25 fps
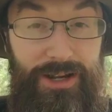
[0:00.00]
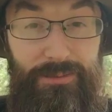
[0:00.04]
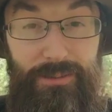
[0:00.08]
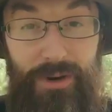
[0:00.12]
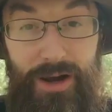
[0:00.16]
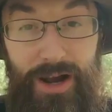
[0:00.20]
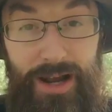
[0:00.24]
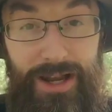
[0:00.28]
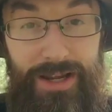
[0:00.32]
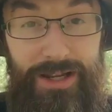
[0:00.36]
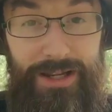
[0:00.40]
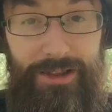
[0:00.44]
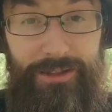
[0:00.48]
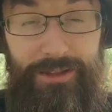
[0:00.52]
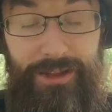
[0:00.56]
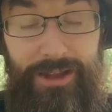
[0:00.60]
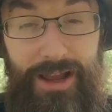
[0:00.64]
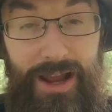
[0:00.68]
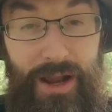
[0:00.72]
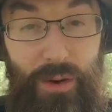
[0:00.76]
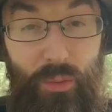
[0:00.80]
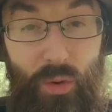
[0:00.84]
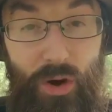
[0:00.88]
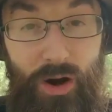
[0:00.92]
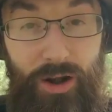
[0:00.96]
I can buy
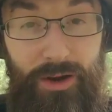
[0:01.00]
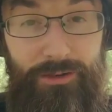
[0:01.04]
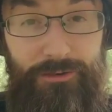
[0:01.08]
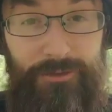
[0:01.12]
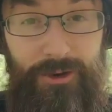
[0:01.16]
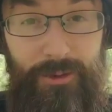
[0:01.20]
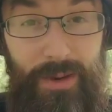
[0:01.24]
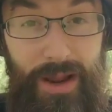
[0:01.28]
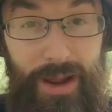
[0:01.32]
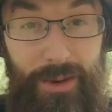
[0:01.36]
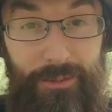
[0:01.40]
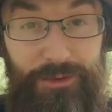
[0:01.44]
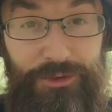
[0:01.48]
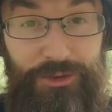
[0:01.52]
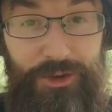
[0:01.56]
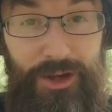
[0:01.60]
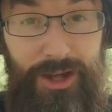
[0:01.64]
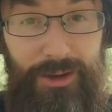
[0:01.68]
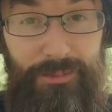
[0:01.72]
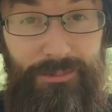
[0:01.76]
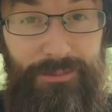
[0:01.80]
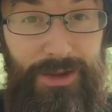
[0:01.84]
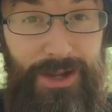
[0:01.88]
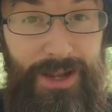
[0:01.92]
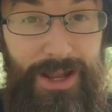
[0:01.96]
anything I want from
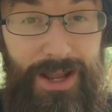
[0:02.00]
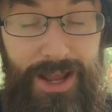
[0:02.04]
Amazon.